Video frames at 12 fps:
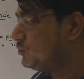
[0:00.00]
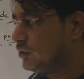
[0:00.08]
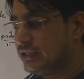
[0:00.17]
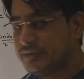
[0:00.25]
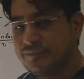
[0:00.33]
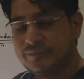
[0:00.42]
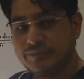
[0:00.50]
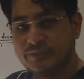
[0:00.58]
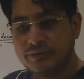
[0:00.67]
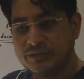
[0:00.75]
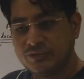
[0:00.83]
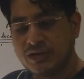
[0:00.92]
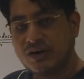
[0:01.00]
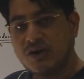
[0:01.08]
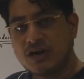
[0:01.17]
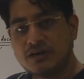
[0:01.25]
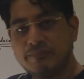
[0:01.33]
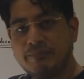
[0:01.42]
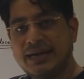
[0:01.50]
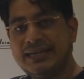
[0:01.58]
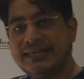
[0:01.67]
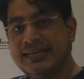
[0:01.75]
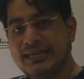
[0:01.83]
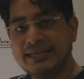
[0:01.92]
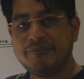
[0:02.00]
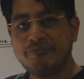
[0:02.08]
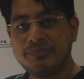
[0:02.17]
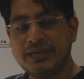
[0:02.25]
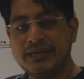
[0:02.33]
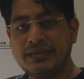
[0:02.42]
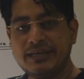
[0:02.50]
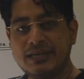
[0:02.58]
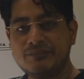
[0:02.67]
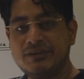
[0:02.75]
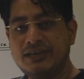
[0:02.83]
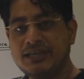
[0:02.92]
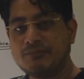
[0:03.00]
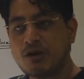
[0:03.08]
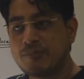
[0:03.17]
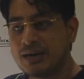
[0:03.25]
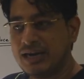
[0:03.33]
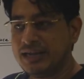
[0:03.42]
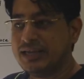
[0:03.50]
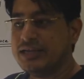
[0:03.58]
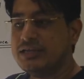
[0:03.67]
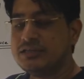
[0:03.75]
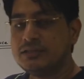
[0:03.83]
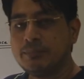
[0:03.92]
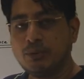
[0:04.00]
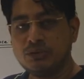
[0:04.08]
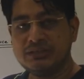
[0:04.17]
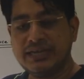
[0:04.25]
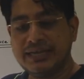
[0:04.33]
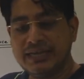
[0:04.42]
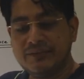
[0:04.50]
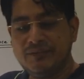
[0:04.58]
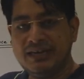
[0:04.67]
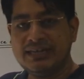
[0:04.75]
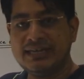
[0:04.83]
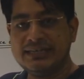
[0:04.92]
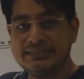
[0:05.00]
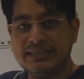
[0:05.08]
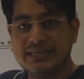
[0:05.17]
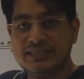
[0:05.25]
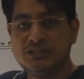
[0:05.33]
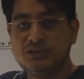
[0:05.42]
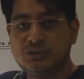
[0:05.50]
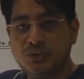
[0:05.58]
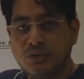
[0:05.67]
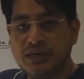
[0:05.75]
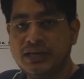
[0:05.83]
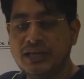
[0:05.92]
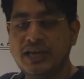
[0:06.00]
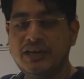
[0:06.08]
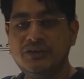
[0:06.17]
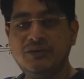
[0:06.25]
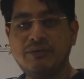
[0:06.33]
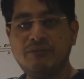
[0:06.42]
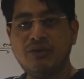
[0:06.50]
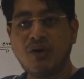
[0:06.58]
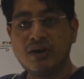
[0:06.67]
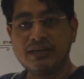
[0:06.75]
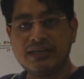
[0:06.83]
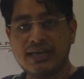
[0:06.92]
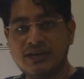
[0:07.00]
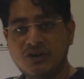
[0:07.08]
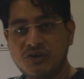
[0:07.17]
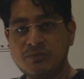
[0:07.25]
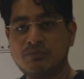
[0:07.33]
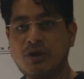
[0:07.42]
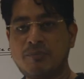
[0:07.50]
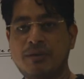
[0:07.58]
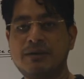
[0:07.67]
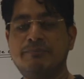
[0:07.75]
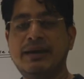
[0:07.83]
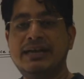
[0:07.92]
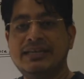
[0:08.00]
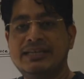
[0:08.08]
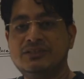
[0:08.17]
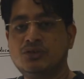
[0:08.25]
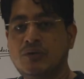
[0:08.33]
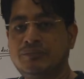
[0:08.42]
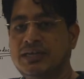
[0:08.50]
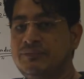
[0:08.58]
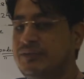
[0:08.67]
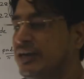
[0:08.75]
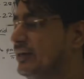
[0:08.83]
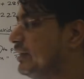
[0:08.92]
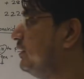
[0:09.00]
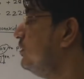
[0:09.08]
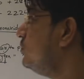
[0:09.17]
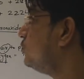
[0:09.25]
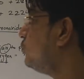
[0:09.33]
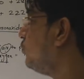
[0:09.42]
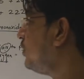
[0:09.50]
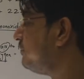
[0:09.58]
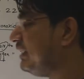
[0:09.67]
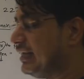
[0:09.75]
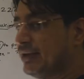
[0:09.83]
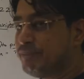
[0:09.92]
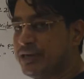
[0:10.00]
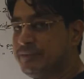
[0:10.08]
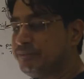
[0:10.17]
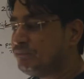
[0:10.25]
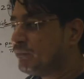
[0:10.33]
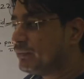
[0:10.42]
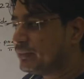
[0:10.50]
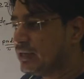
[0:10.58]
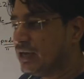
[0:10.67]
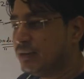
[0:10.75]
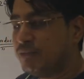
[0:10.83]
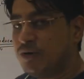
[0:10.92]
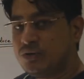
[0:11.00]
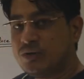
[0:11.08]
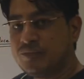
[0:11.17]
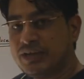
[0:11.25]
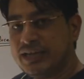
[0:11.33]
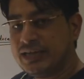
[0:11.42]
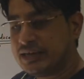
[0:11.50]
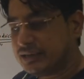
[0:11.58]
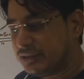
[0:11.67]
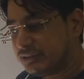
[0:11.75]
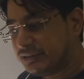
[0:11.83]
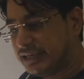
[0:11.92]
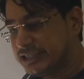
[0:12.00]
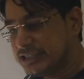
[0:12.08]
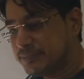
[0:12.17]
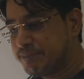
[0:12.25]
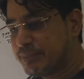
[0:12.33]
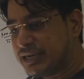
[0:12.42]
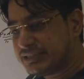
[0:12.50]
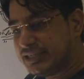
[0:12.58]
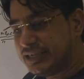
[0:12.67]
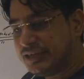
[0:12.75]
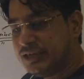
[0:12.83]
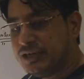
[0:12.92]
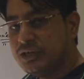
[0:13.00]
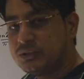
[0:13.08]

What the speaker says: So if you are not maintaining that air filter properly, suppose the air filter is getting choked and you have not carried out proper maintenance of that filter, so what will happen? The amount of air that is passing